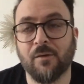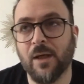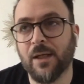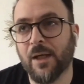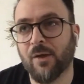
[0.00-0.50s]
So
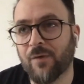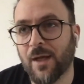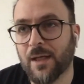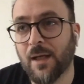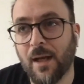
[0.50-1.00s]
I kind of
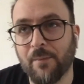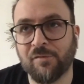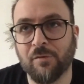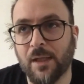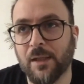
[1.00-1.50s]
like
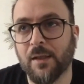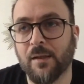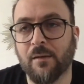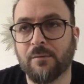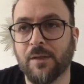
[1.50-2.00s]

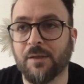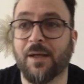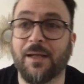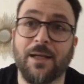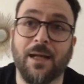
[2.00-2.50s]
encapsulated the
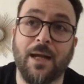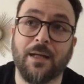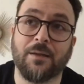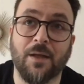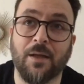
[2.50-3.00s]
technical
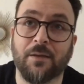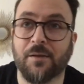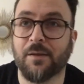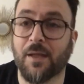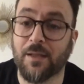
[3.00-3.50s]
architects,
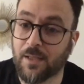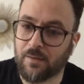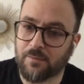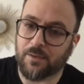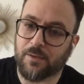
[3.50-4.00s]
the
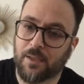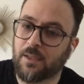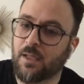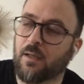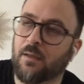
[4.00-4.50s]

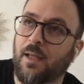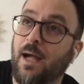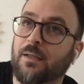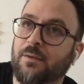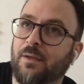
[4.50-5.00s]
technical
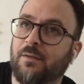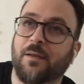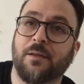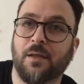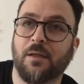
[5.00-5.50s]
architects
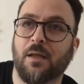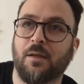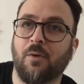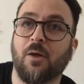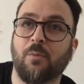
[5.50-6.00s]
and the technical
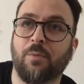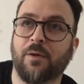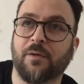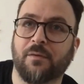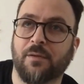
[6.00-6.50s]

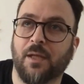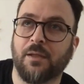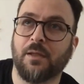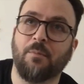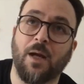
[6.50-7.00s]
developers
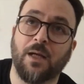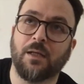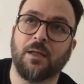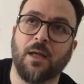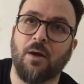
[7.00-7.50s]
that did
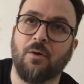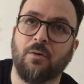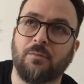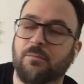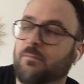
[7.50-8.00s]
marketing
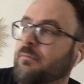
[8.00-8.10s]
cloud